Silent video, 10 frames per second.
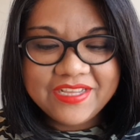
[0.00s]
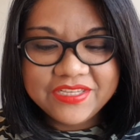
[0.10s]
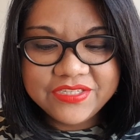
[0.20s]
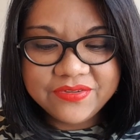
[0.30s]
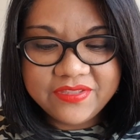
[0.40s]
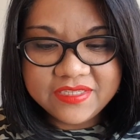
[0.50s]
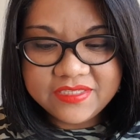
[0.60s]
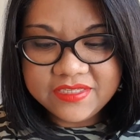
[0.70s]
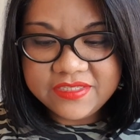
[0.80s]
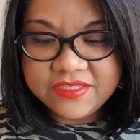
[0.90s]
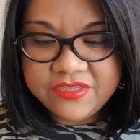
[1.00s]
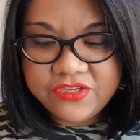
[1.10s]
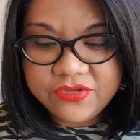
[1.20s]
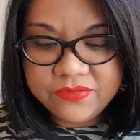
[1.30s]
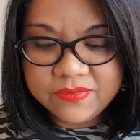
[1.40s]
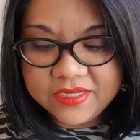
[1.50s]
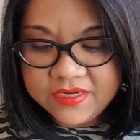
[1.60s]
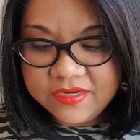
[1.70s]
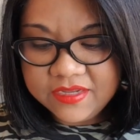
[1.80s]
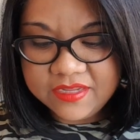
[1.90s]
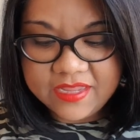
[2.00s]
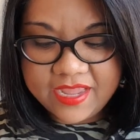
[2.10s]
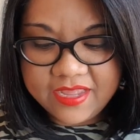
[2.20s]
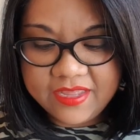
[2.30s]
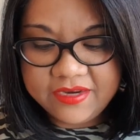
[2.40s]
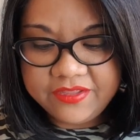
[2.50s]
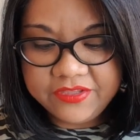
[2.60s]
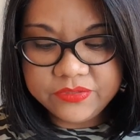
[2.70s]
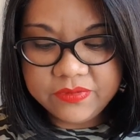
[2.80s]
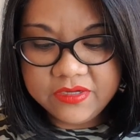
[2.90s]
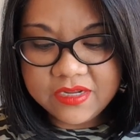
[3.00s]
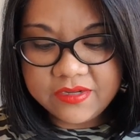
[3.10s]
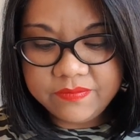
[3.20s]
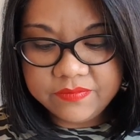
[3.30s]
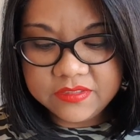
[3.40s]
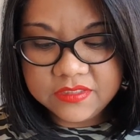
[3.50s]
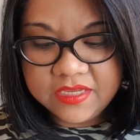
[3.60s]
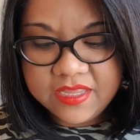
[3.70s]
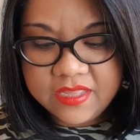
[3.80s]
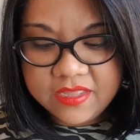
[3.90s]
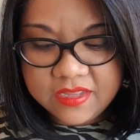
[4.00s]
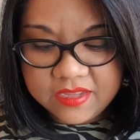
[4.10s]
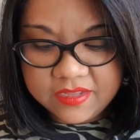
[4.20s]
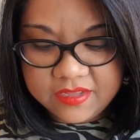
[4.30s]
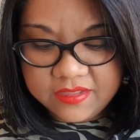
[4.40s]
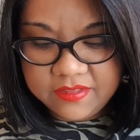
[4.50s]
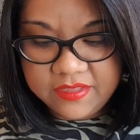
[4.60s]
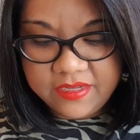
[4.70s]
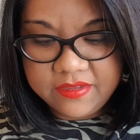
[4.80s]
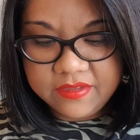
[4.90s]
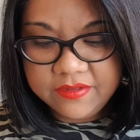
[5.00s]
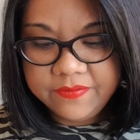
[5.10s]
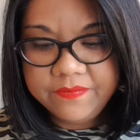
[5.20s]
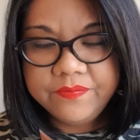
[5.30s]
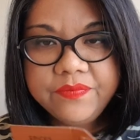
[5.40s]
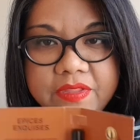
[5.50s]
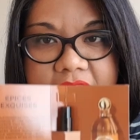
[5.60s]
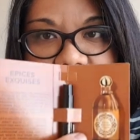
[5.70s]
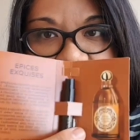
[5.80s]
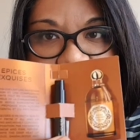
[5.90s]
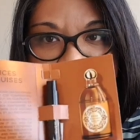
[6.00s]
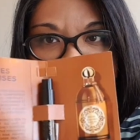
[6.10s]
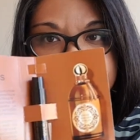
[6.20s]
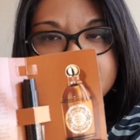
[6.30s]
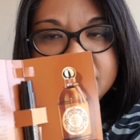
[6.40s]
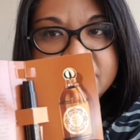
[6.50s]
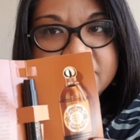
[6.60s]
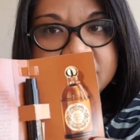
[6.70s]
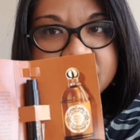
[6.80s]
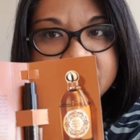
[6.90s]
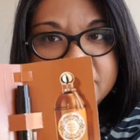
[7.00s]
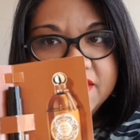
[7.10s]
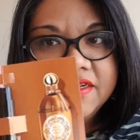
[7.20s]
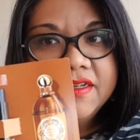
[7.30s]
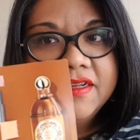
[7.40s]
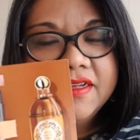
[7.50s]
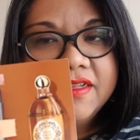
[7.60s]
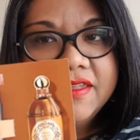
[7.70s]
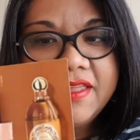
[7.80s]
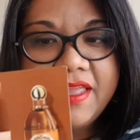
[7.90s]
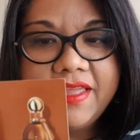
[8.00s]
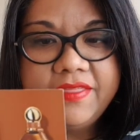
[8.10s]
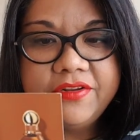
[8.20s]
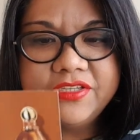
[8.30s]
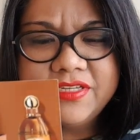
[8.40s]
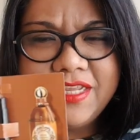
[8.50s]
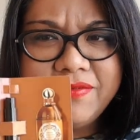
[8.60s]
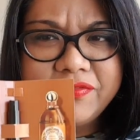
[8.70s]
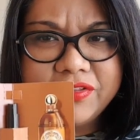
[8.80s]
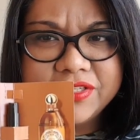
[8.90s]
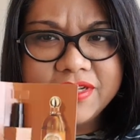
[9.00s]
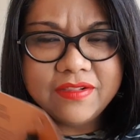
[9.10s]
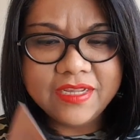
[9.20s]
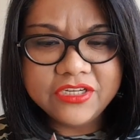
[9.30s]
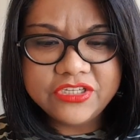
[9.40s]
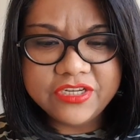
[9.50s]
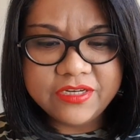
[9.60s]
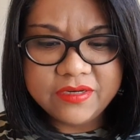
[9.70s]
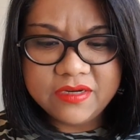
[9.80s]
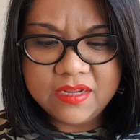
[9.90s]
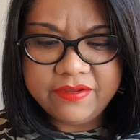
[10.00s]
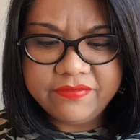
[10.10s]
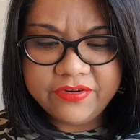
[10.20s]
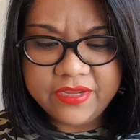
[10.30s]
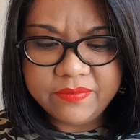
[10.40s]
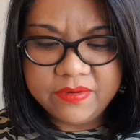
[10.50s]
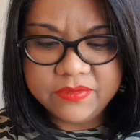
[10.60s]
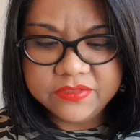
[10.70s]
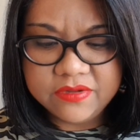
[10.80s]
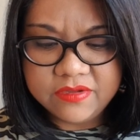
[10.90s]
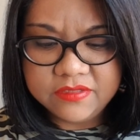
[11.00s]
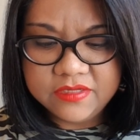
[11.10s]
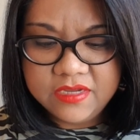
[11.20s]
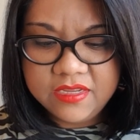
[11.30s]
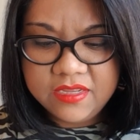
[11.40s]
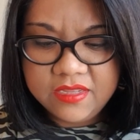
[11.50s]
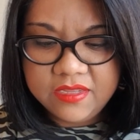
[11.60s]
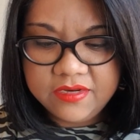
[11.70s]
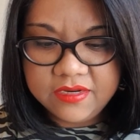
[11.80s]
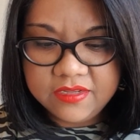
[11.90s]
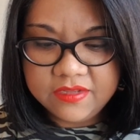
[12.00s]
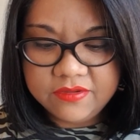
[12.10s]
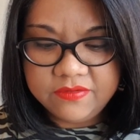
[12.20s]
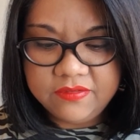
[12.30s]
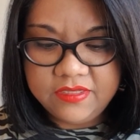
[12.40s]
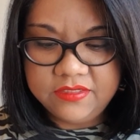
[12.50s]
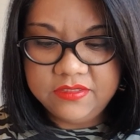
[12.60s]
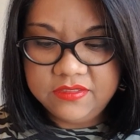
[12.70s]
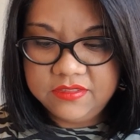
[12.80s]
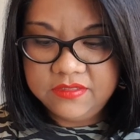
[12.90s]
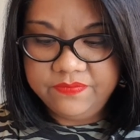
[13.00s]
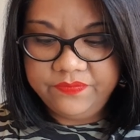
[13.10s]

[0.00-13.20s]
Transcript: So this is new one, and this one comes like that. And there's a name for this collection. I forget what it was called. Now let's